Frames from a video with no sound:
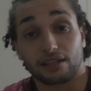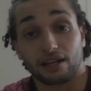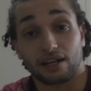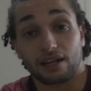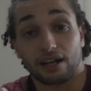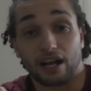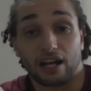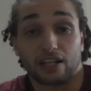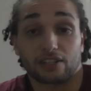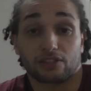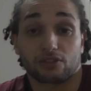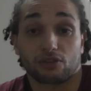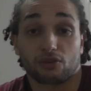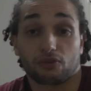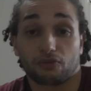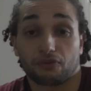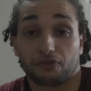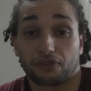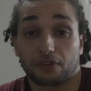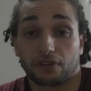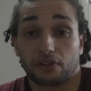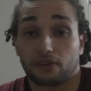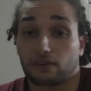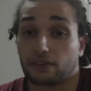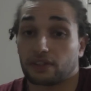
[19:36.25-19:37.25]
I don't
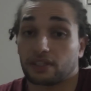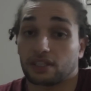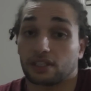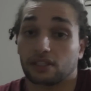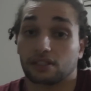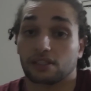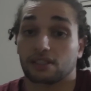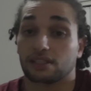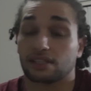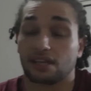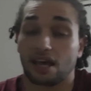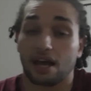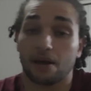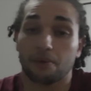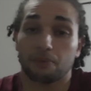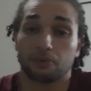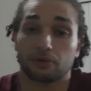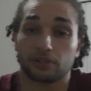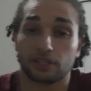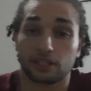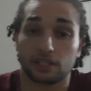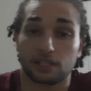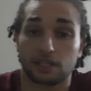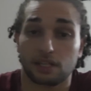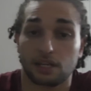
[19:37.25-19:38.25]
feel the need to tap
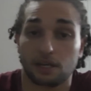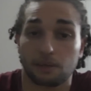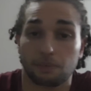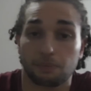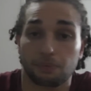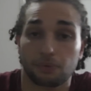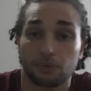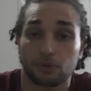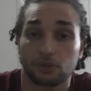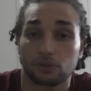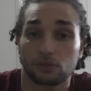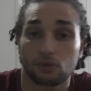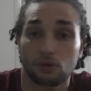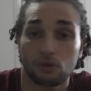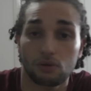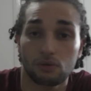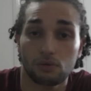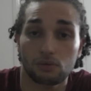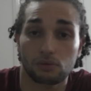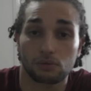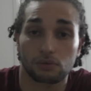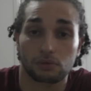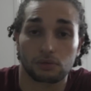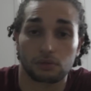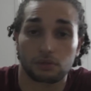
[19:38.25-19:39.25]
when I get put in
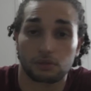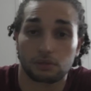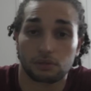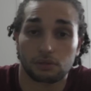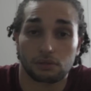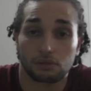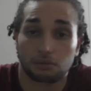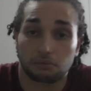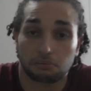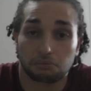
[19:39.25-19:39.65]
holds.